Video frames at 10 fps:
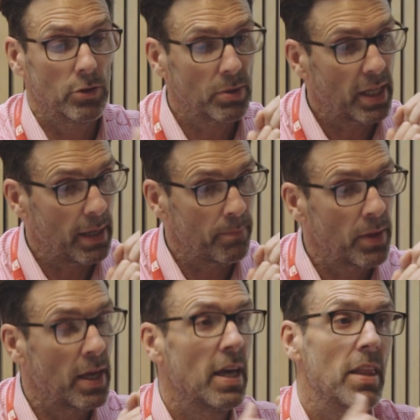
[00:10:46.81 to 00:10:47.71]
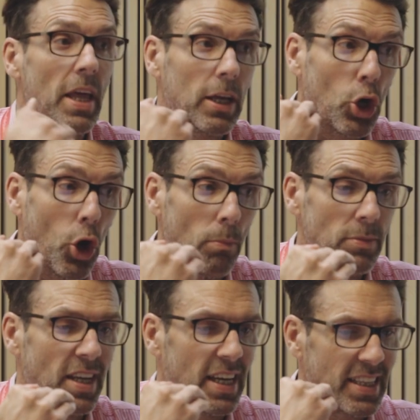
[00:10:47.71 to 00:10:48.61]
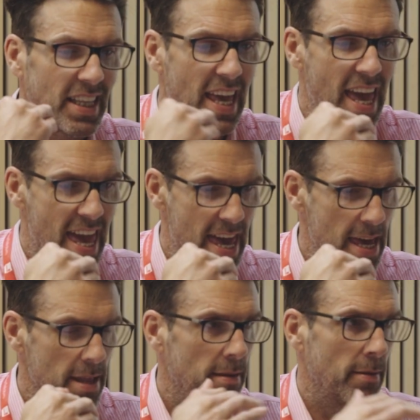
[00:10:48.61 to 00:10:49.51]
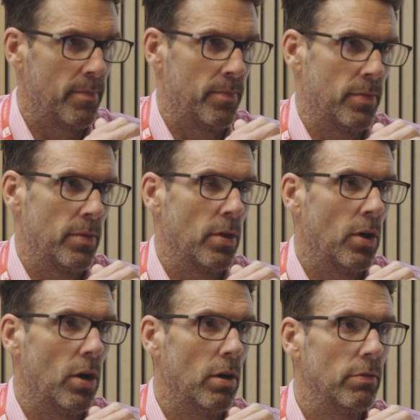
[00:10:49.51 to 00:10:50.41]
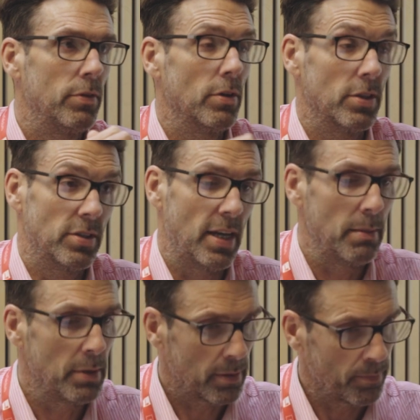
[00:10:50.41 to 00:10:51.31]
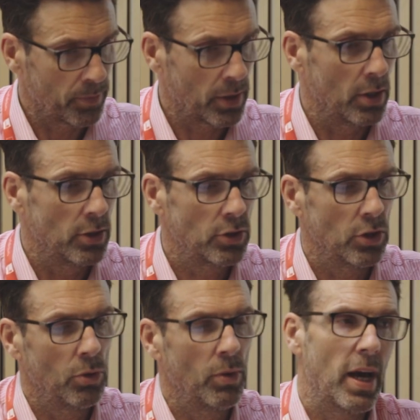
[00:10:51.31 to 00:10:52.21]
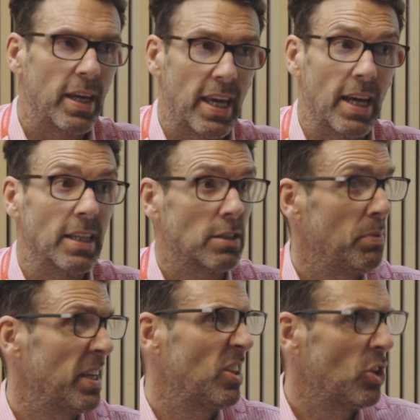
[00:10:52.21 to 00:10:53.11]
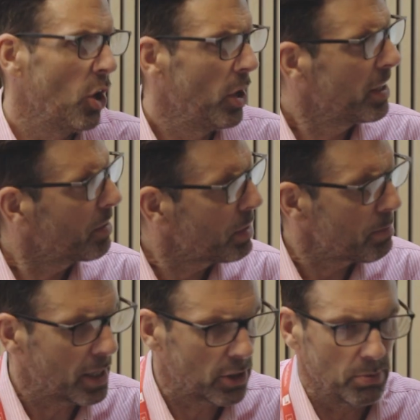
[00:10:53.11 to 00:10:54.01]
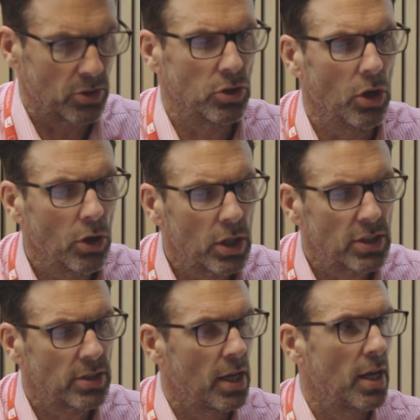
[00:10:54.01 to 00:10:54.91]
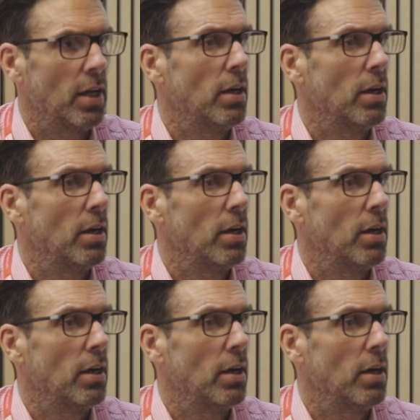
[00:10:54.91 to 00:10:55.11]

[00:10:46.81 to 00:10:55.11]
So again, that comes at the end of your assignment. So again, let's break it down into wee manageable chunks.